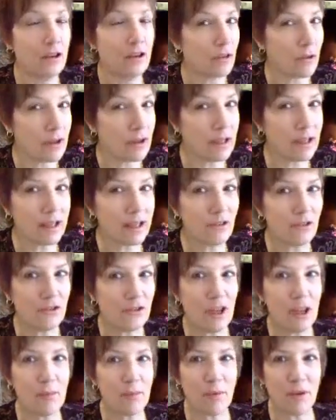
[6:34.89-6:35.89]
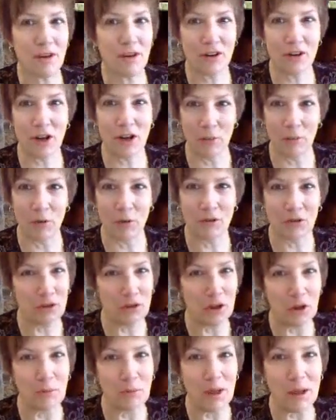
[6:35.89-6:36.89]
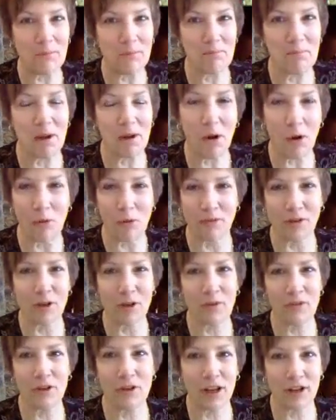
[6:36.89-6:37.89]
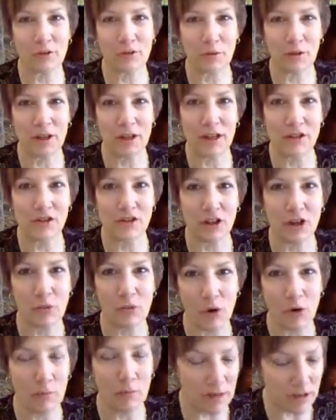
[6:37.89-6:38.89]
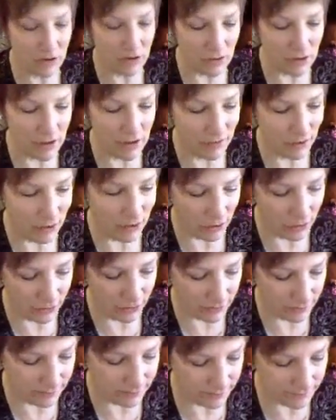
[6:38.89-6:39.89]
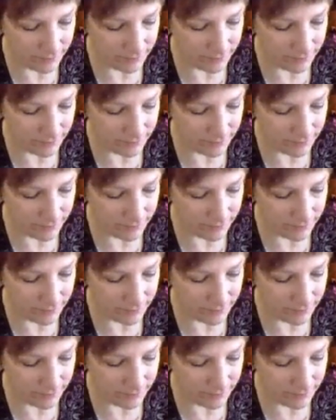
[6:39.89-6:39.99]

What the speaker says: So it gets deep into numbers a little bit, but hopefully with an explanation it won't be too difficult.